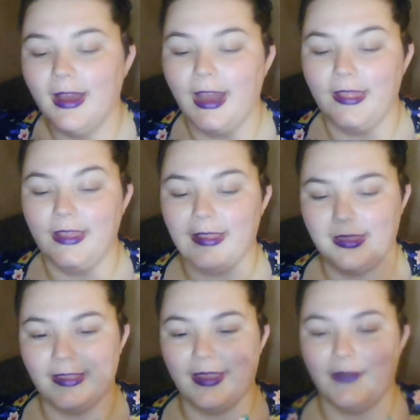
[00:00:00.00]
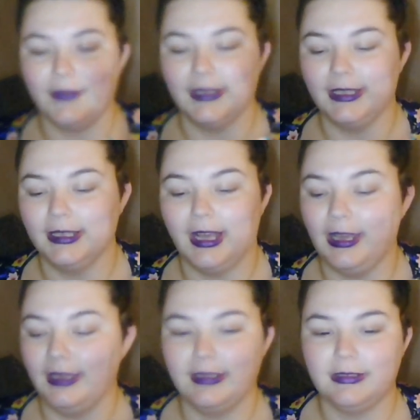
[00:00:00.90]
And this is definitely
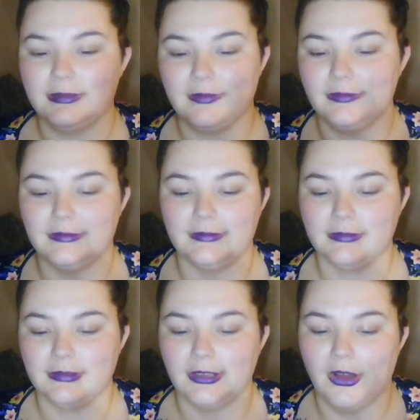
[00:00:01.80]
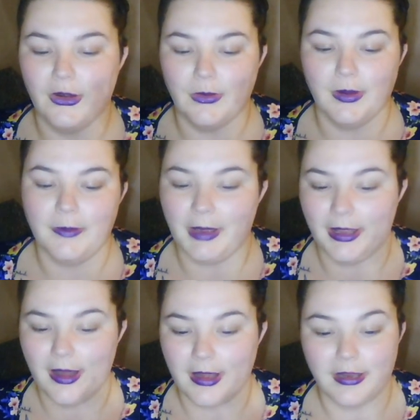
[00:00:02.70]
like, oh my
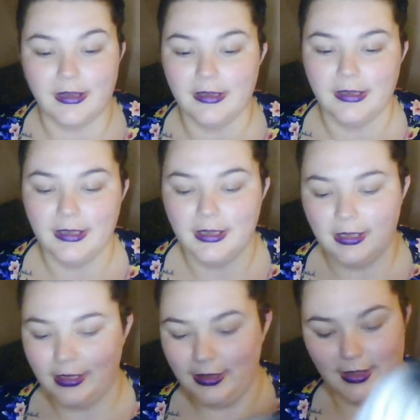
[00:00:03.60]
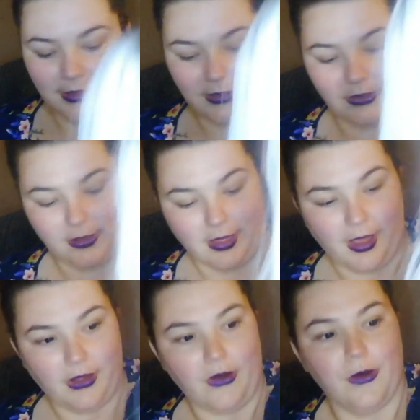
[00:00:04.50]
god, this is just
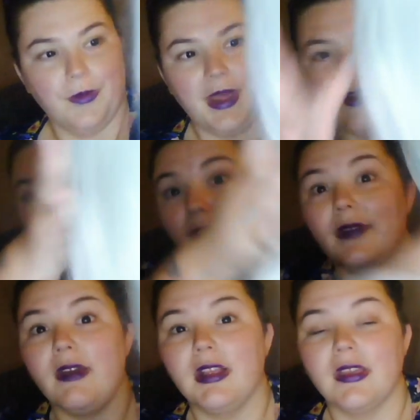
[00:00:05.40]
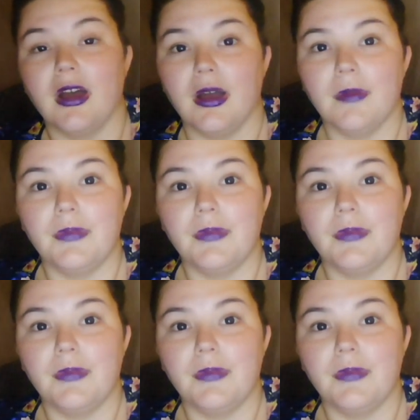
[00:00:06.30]
like up there at the very top.